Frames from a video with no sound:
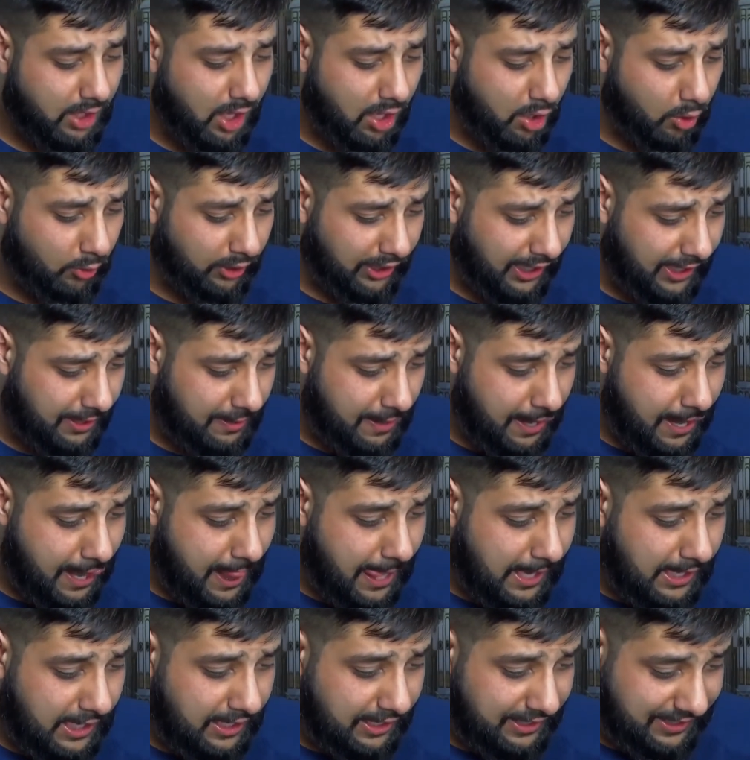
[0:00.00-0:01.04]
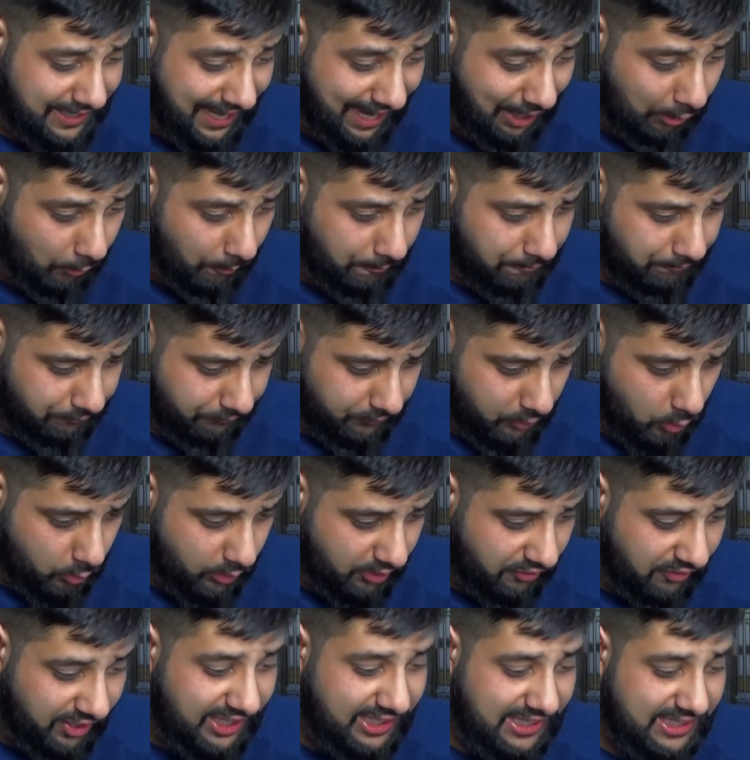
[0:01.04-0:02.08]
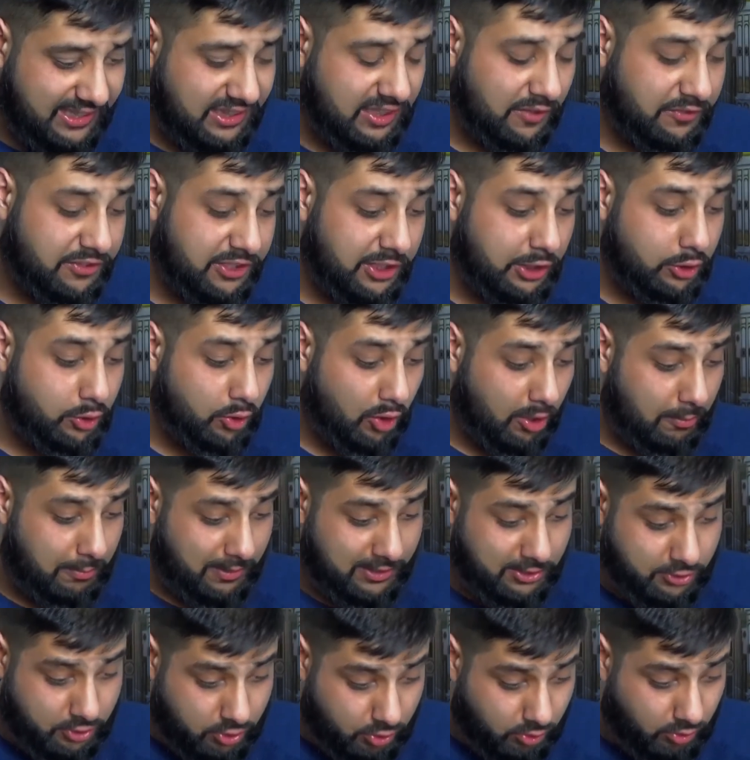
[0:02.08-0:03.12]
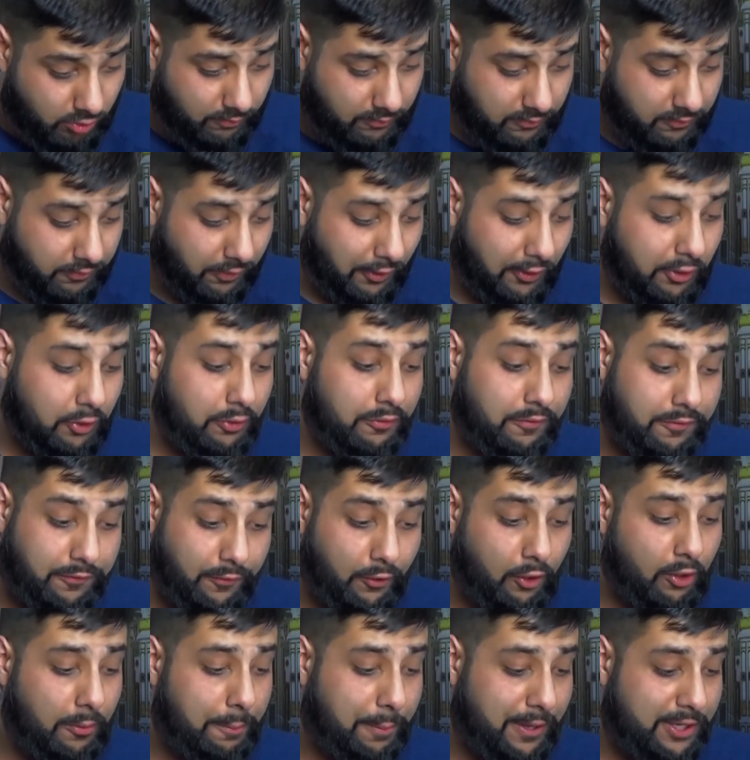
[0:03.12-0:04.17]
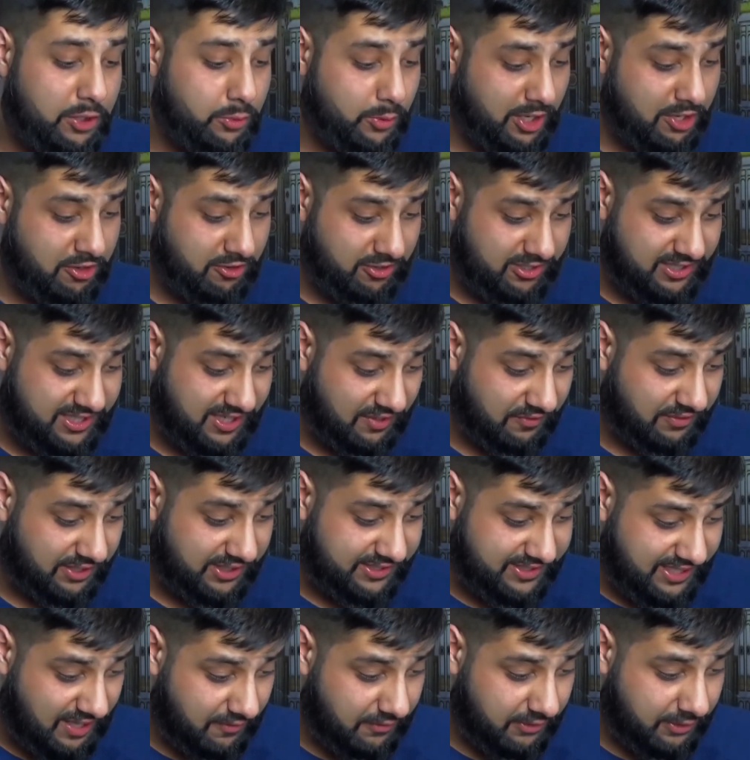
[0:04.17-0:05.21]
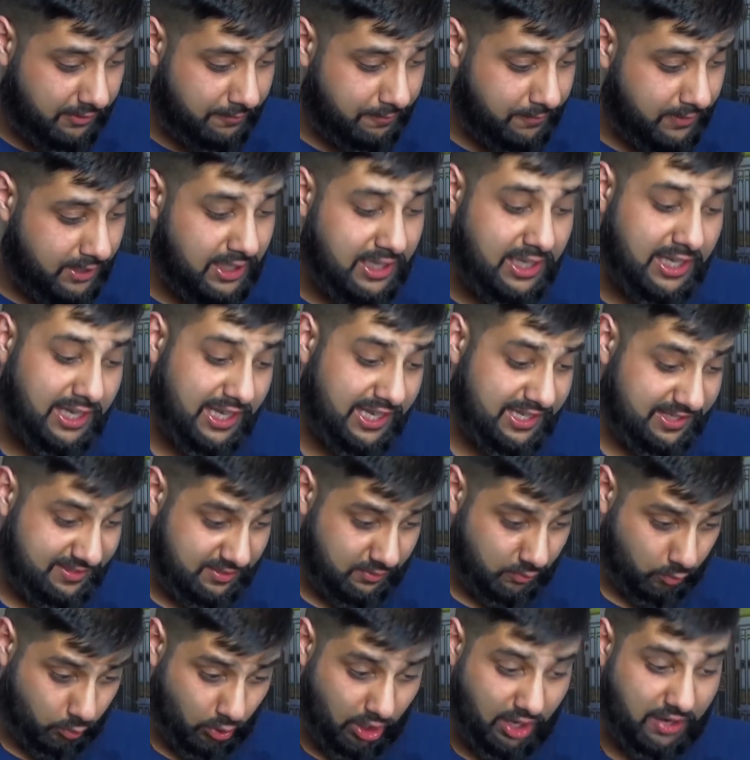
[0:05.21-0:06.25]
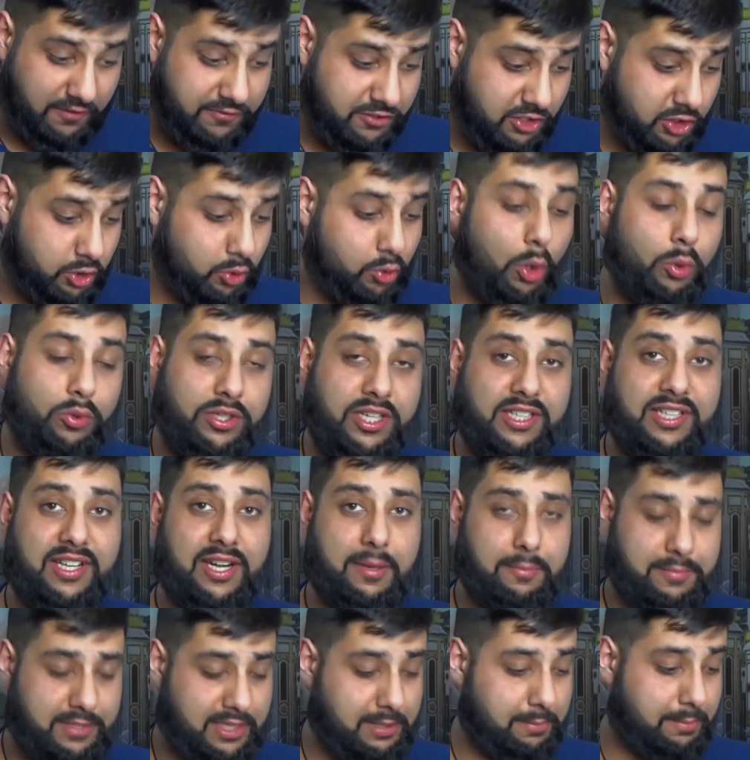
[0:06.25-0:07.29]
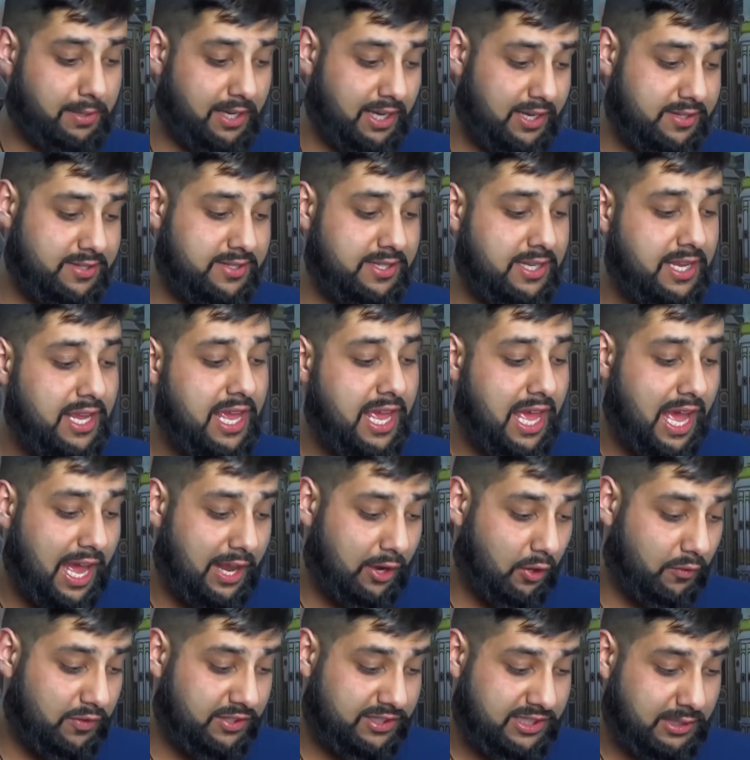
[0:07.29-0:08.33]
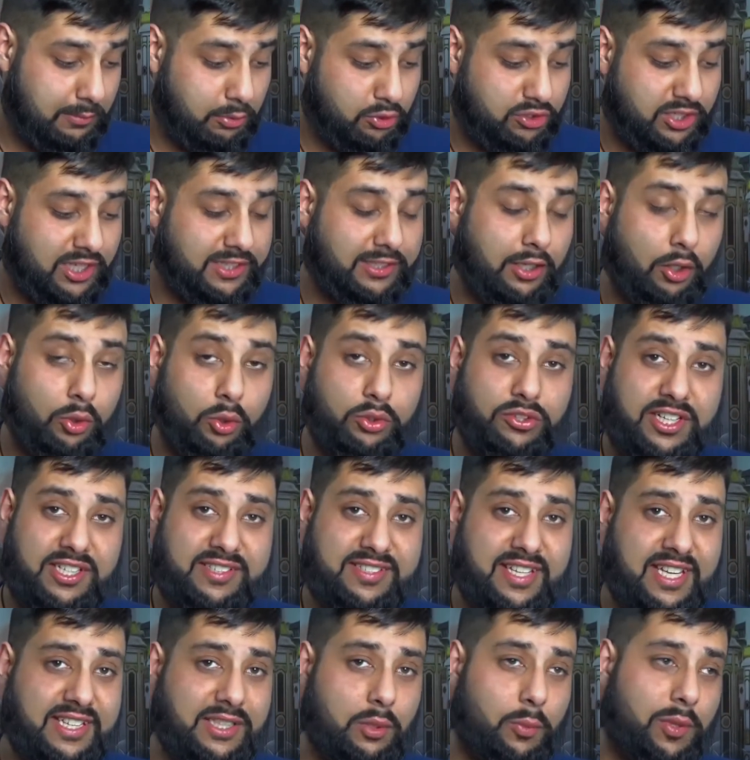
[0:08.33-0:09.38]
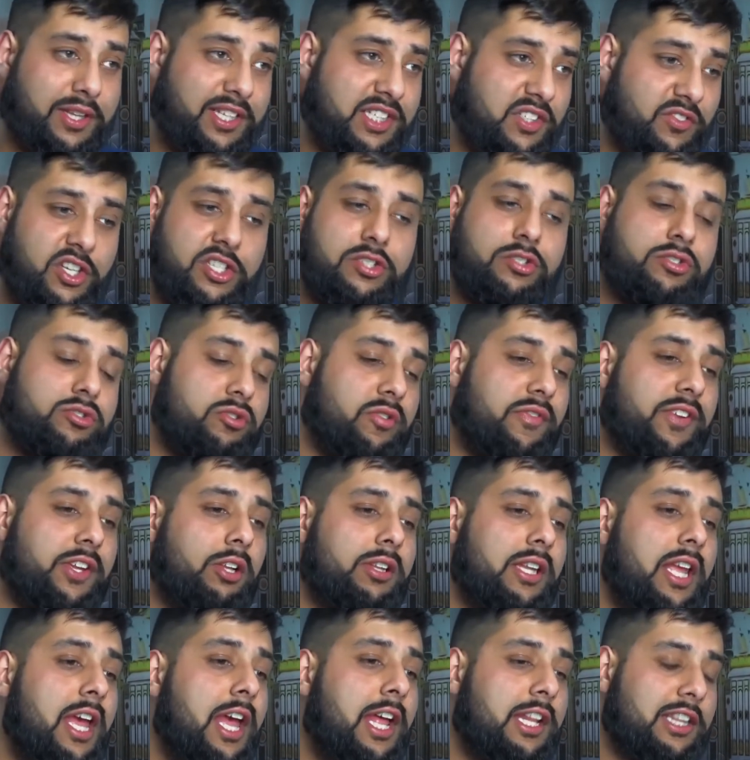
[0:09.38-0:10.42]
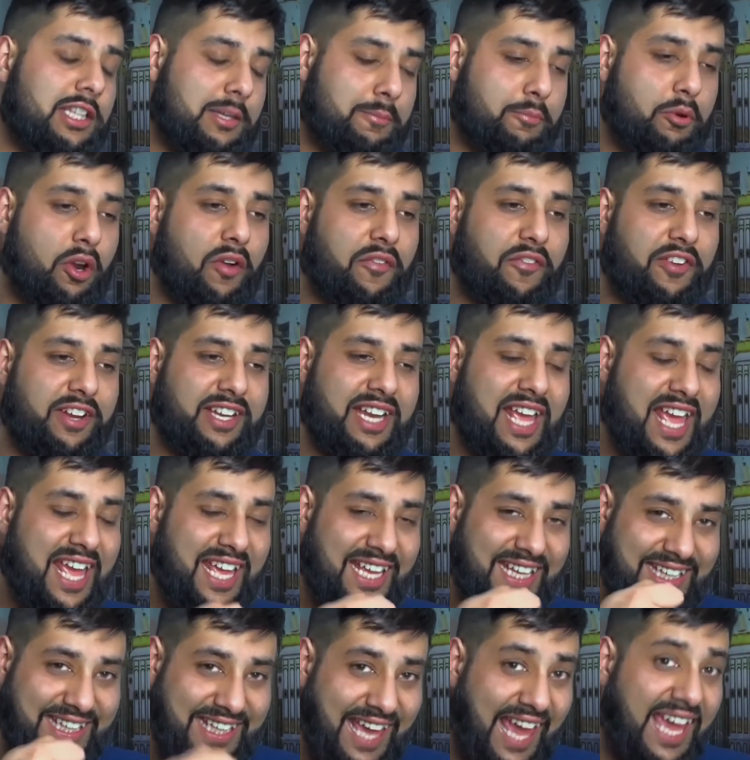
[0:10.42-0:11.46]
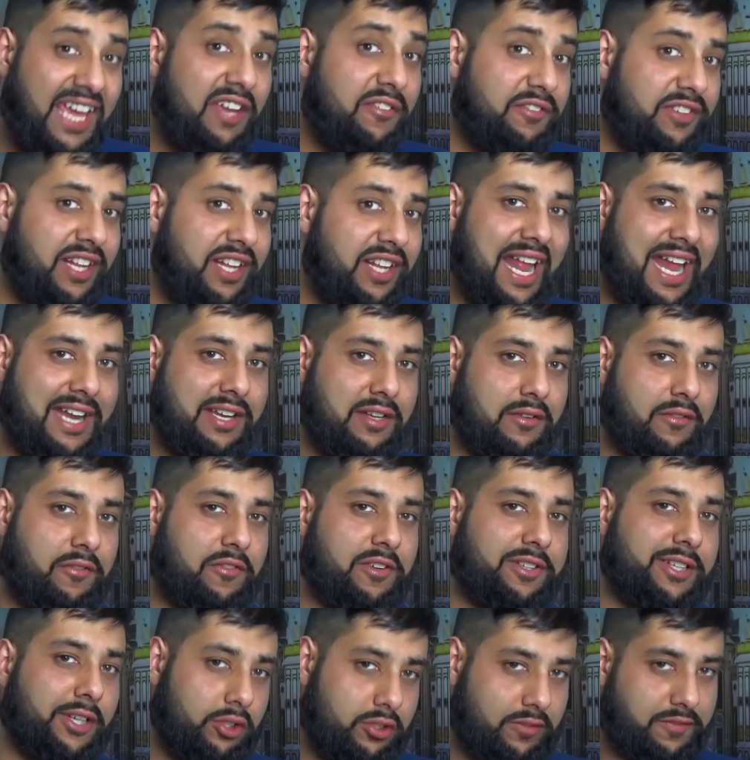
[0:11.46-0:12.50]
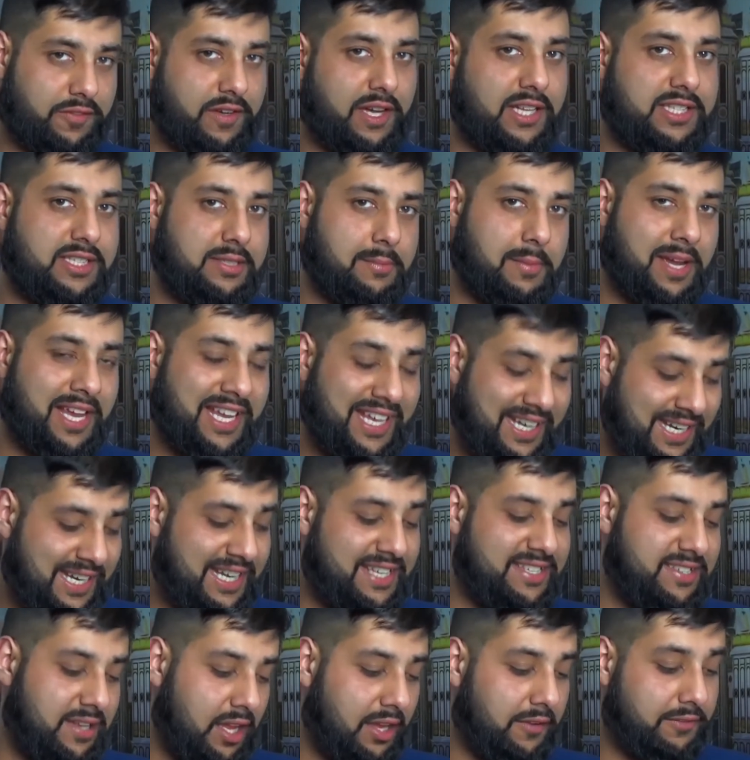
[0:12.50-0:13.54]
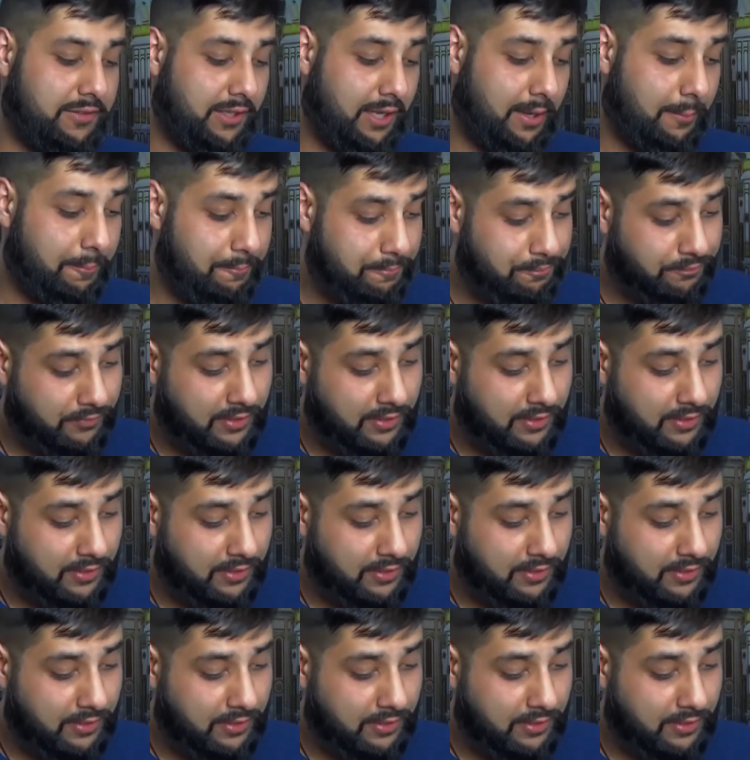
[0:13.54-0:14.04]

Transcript: Okay, now we read in Tafsir Dur al-Mansur, volume 4, page 177, is what I've just quoted, that Ibn Abbas and obviously Abu Sa'id al-Khudri say that when this verse was revealed, the Prophet gave the land of Fadak to Fatima in his lifetime.